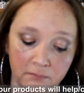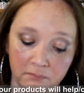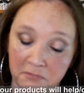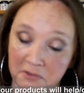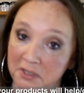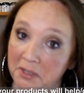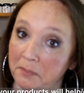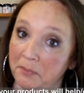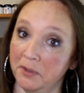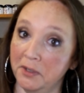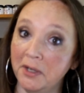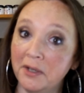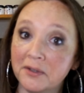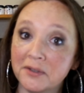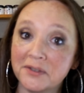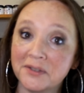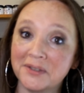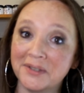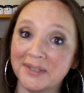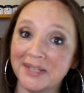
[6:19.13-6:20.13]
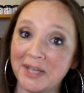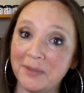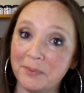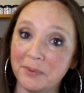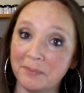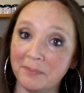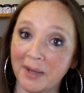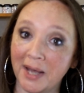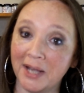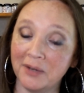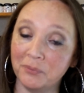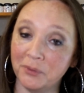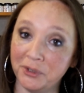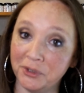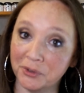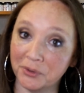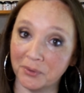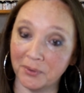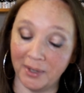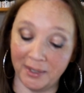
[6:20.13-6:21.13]
Something else to keep in mind when
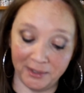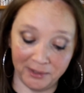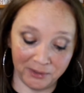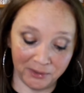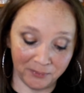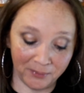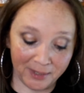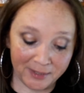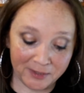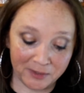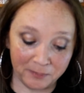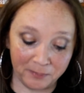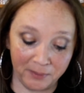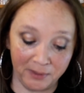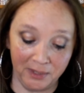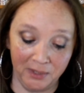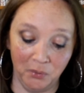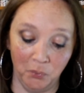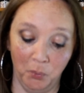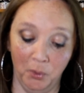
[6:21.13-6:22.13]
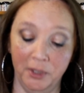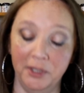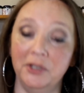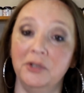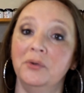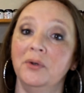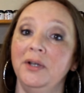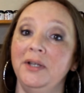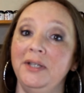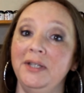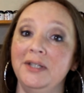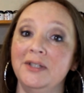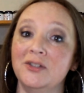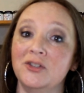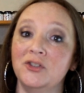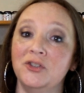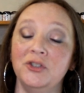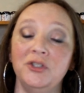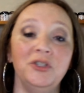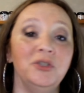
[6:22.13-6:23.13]
you're creating your recipe. What
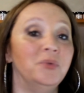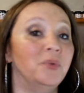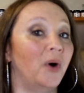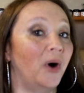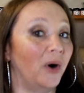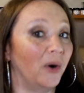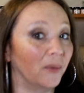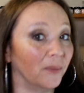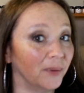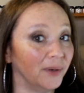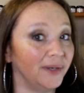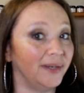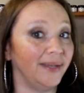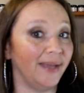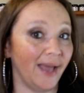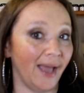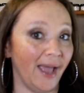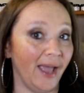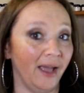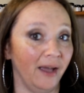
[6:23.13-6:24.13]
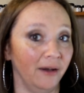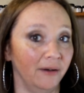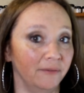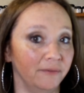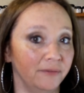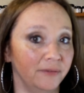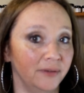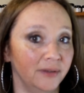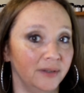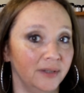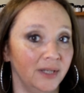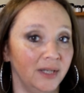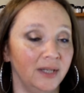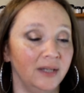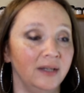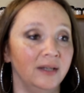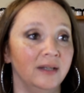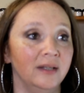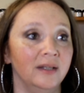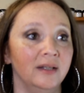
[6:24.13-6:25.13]
ingredients do you already have?
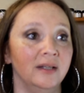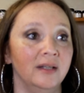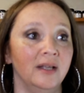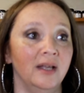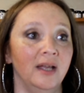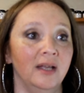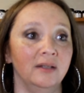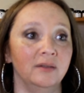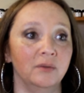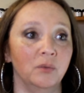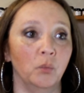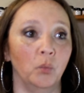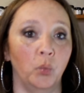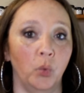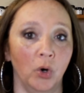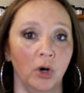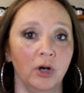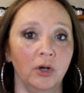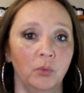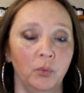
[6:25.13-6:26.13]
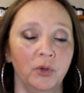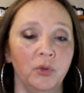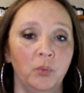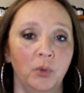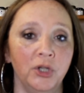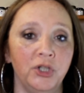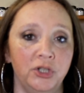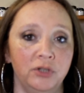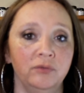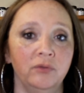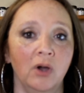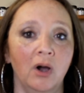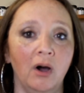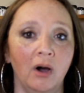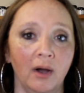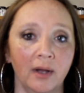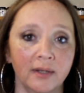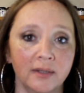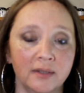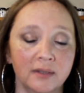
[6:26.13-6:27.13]
Work with what you've
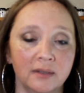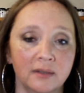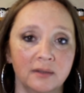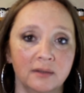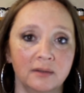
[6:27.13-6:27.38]
got.